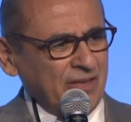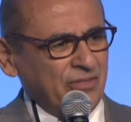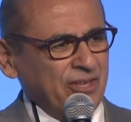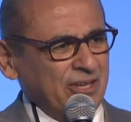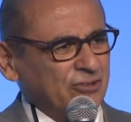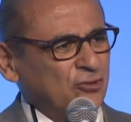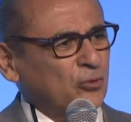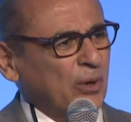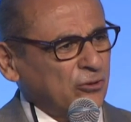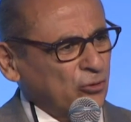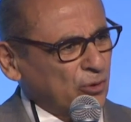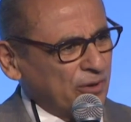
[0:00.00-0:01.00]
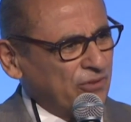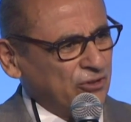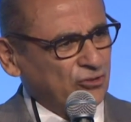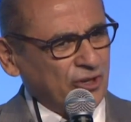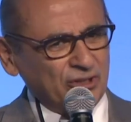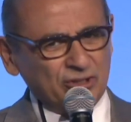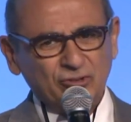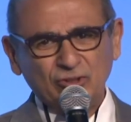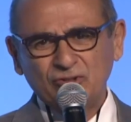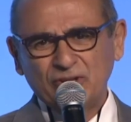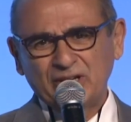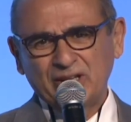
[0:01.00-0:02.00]
the instructor of this dental
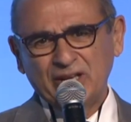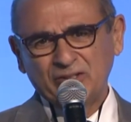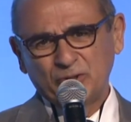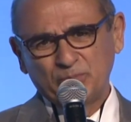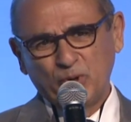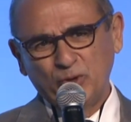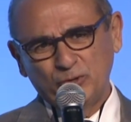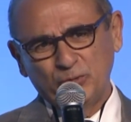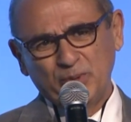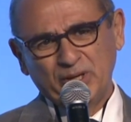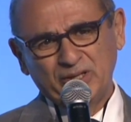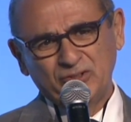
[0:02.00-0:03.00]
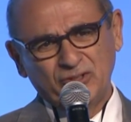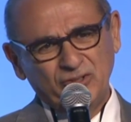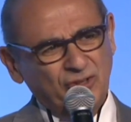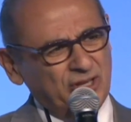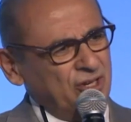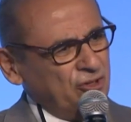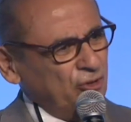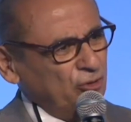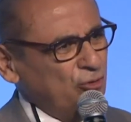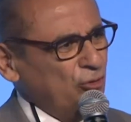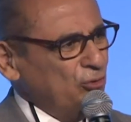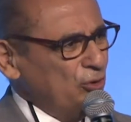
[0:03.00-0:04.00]
assisting class approached me and said, you know,
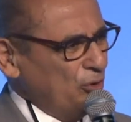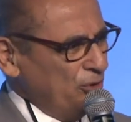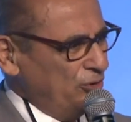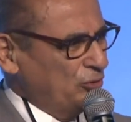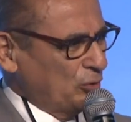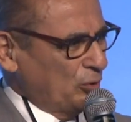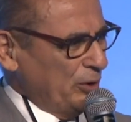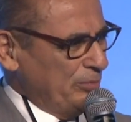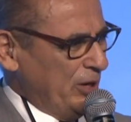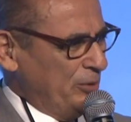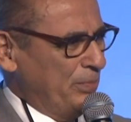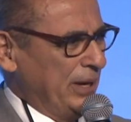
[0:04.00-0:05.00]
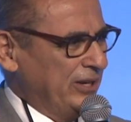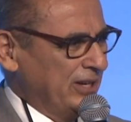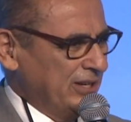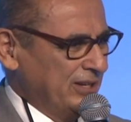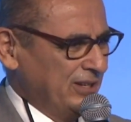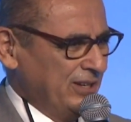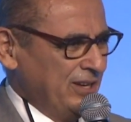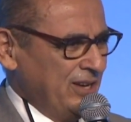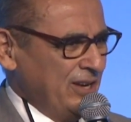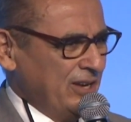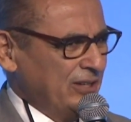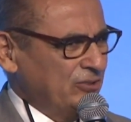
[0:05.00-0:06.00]
do you know the story about Betty?
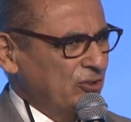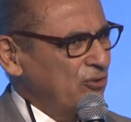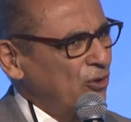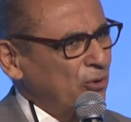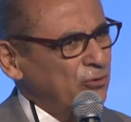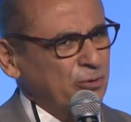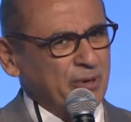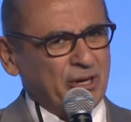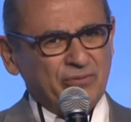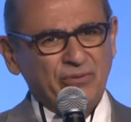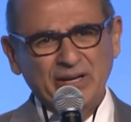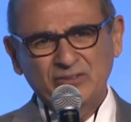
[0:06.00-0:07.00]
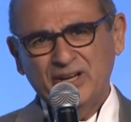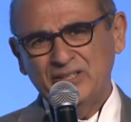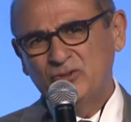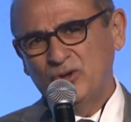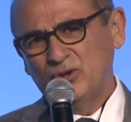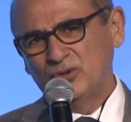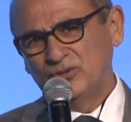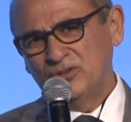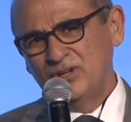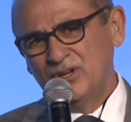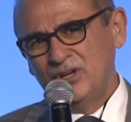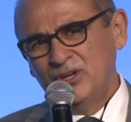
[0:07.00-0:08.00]
And I said, no, as a matter of fact, I don't.
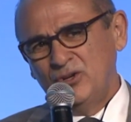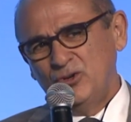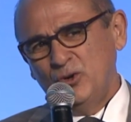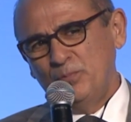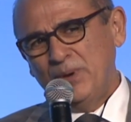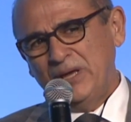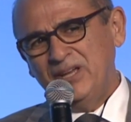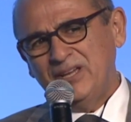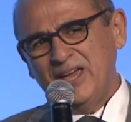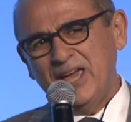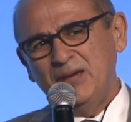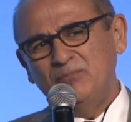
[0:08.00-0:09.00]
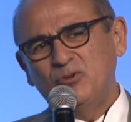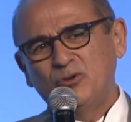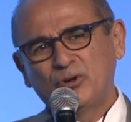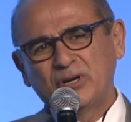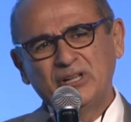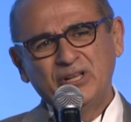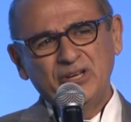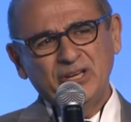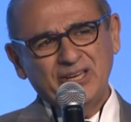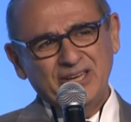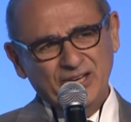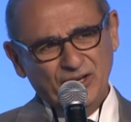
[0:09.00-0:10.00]
You know, Betty came to your
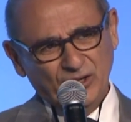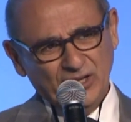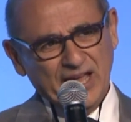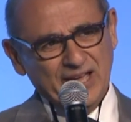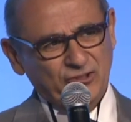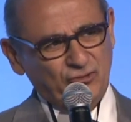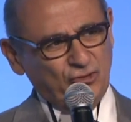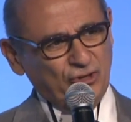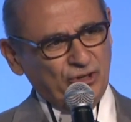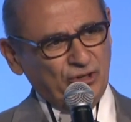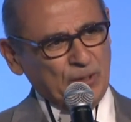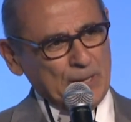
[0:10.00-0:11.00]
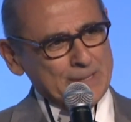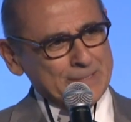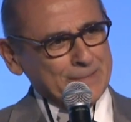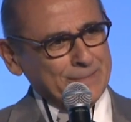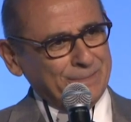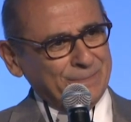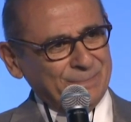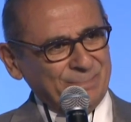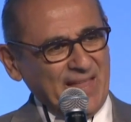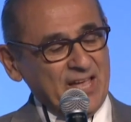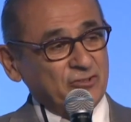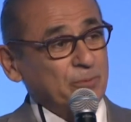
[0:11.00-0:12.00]
clinic here last year
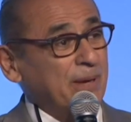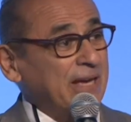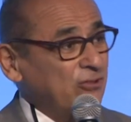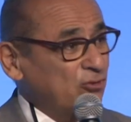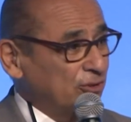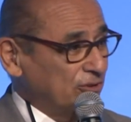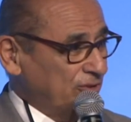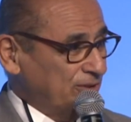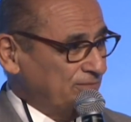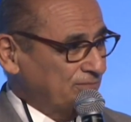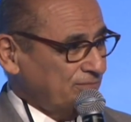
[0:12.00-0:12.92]
as a patient.